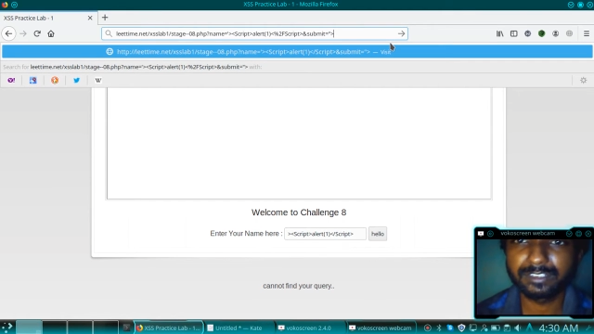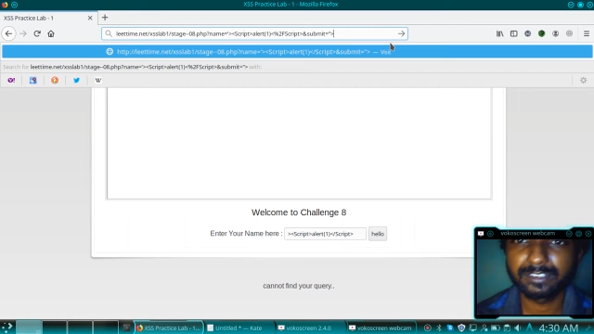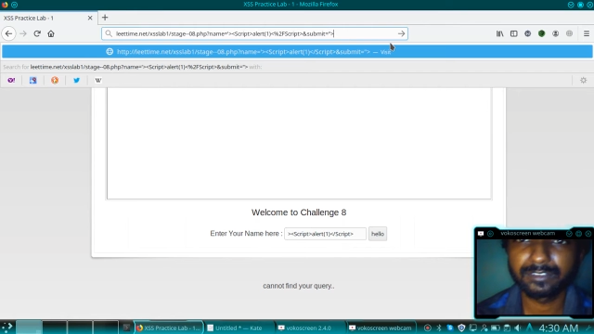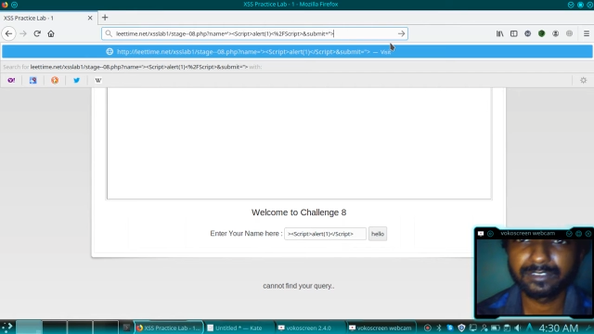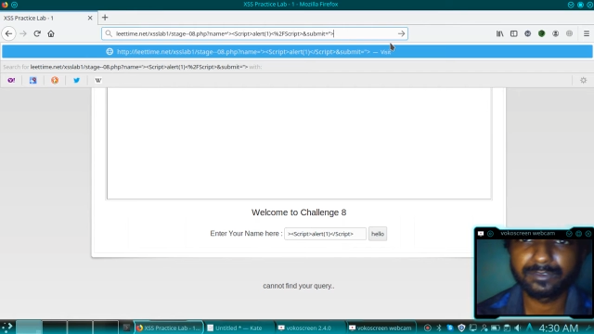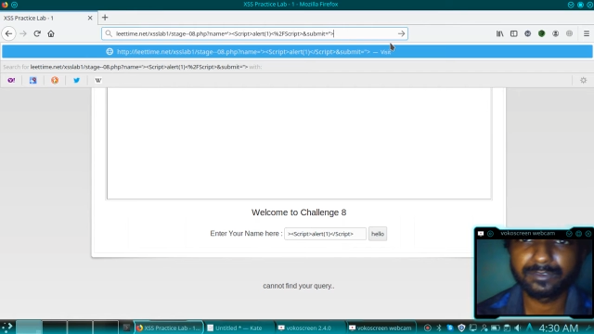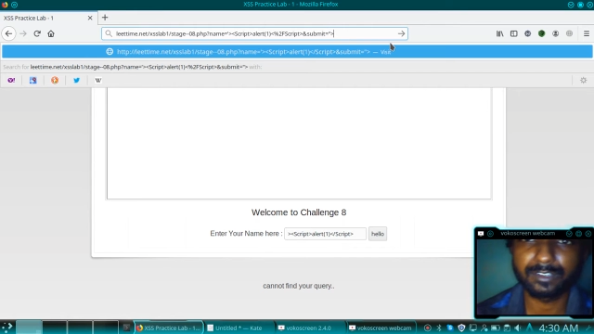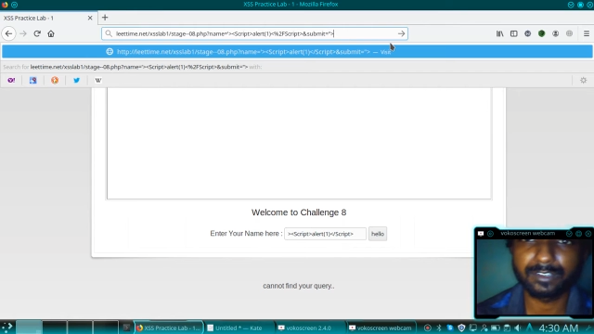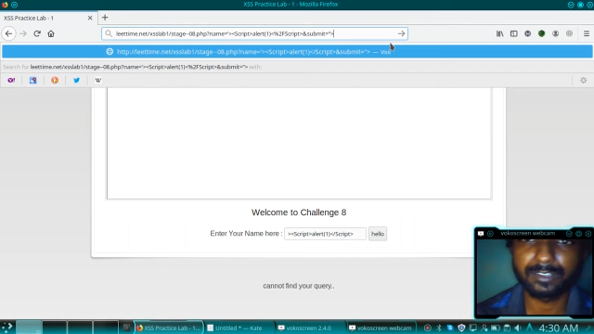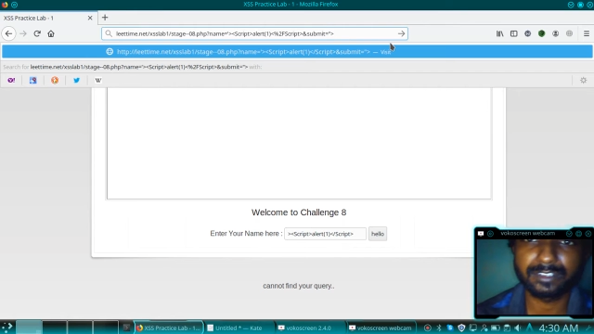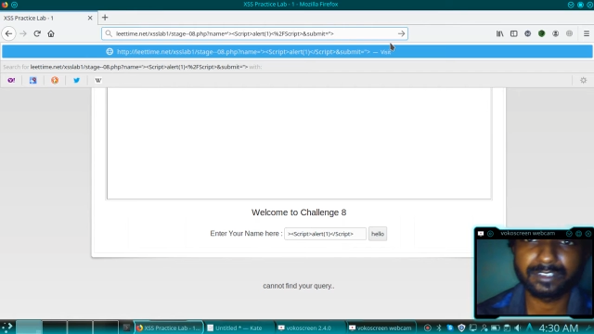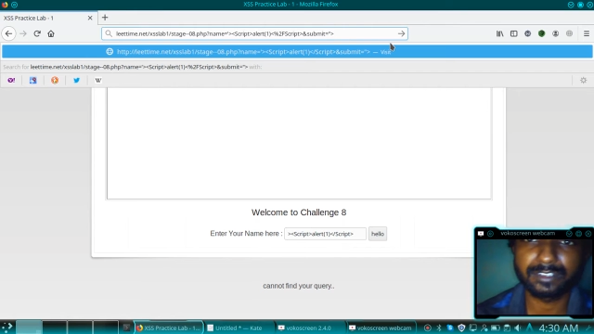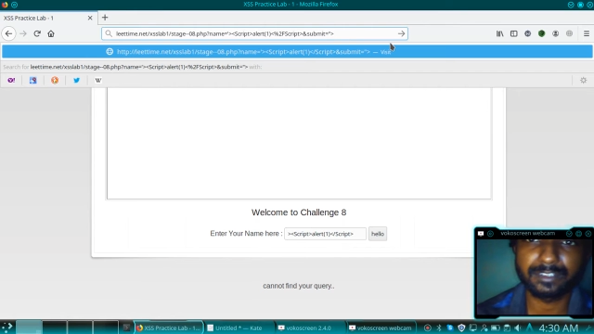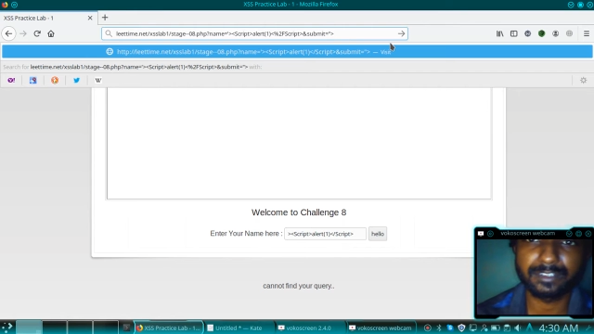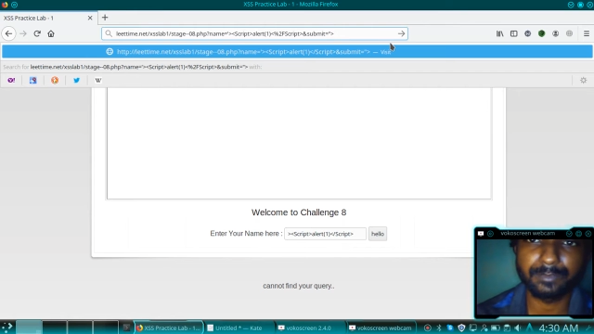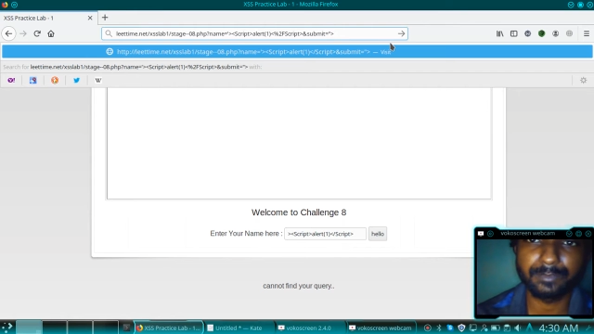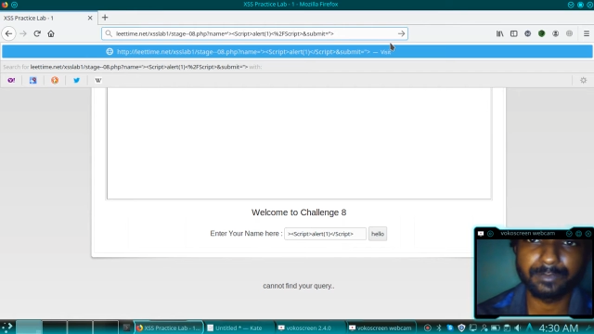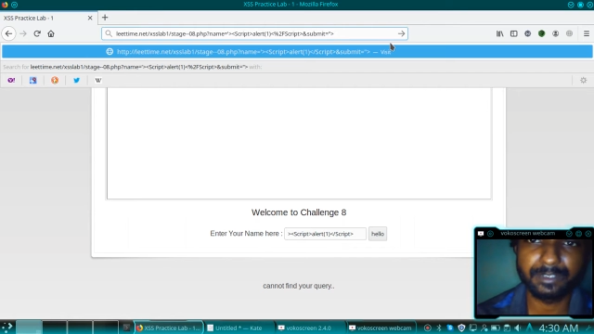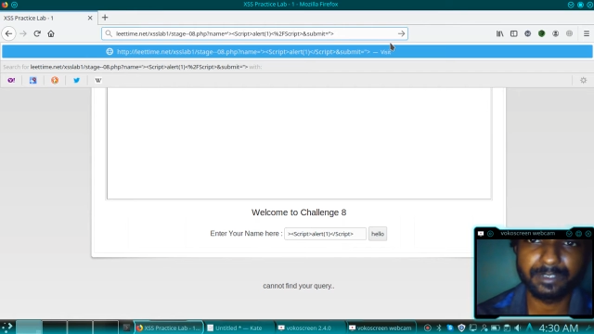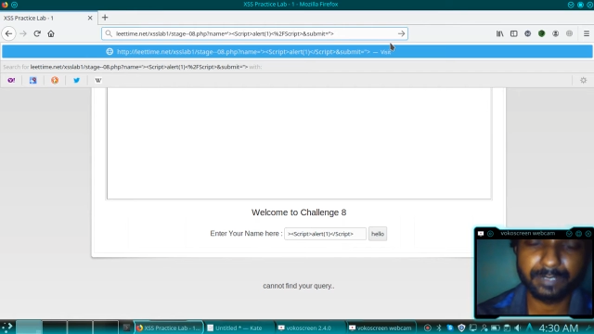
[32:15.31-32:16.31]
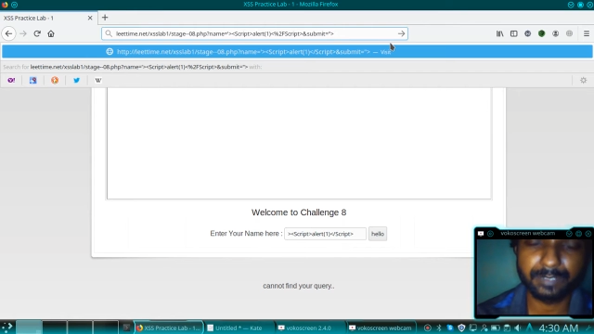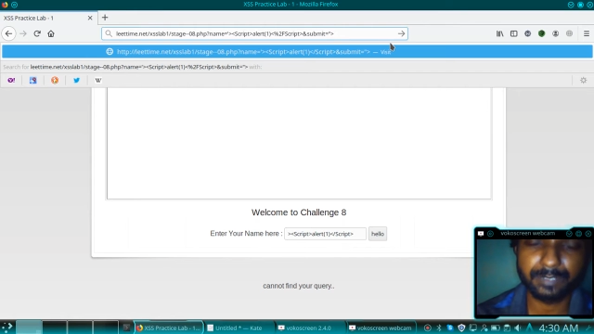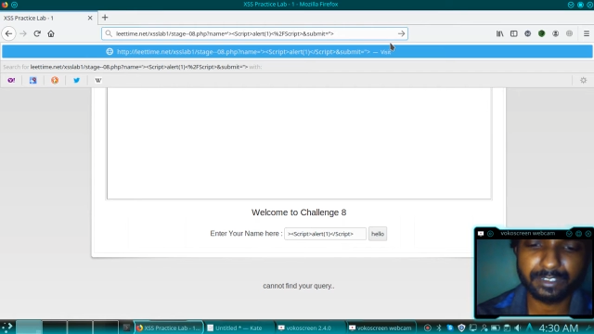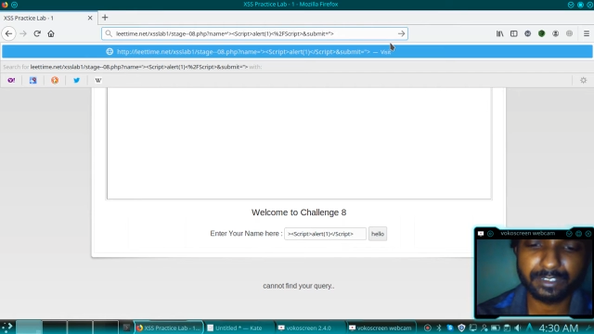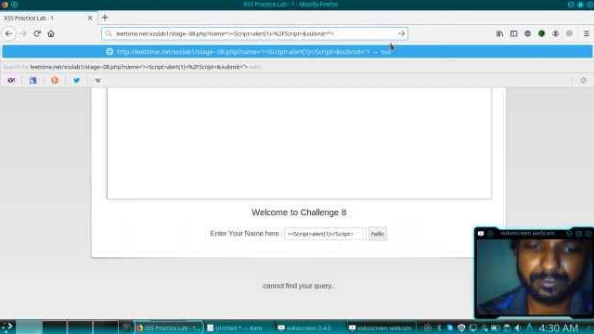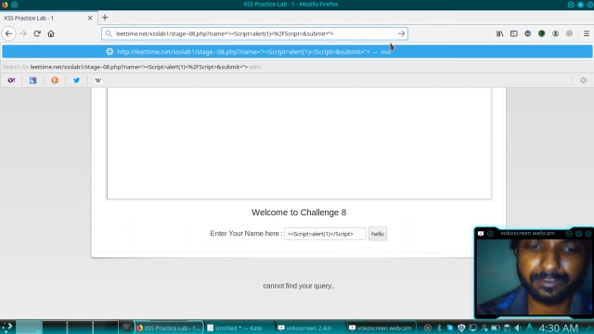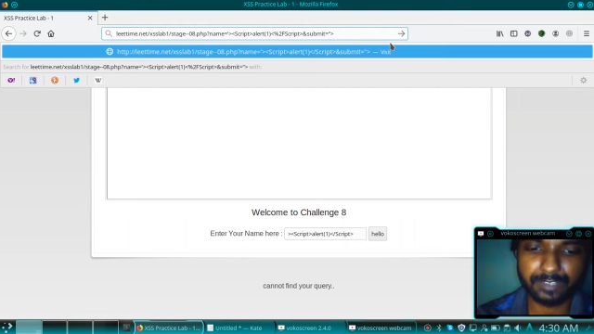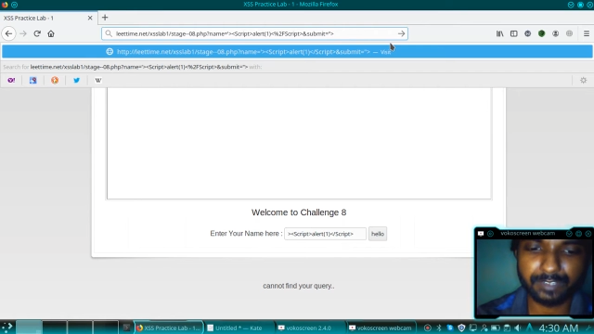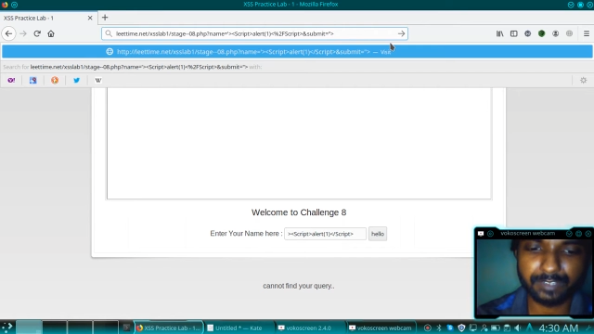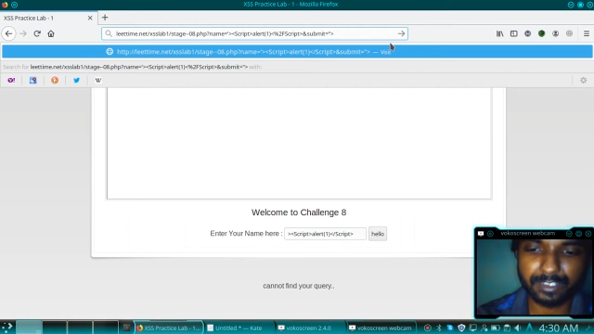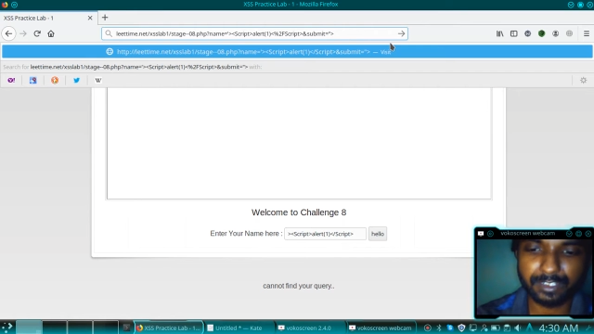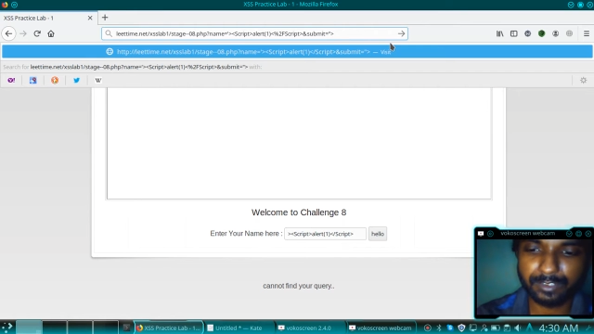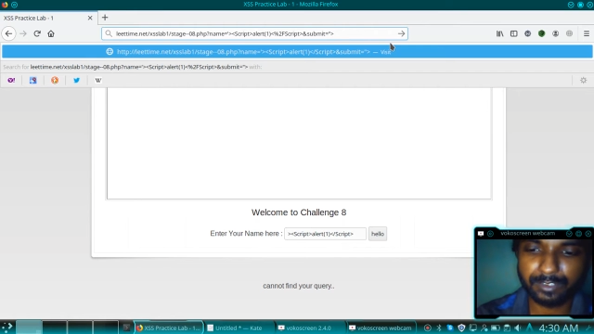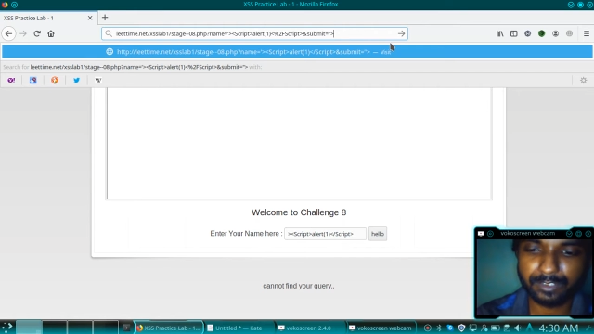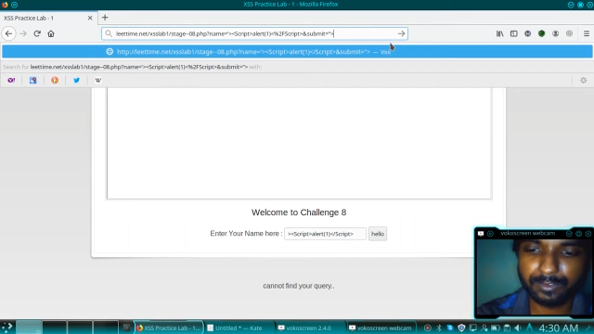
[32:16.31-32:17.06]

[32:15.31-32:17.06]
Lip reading: for a submit button value.